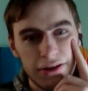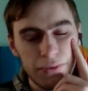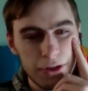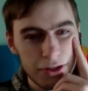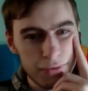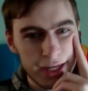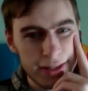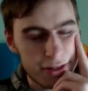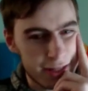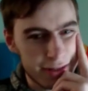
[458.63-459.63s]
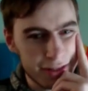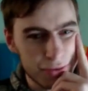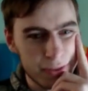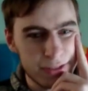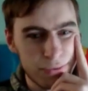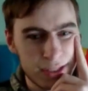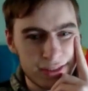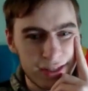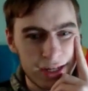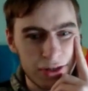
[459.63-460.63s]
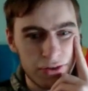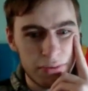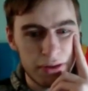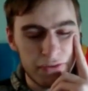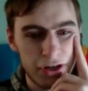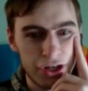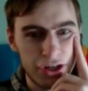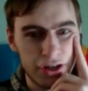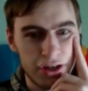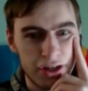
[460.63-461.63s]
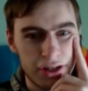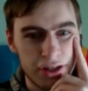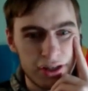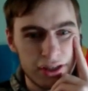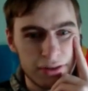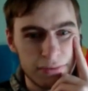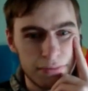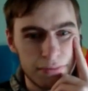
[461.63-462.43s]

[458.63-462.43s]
Well, I think the reason why it's not known to be very good is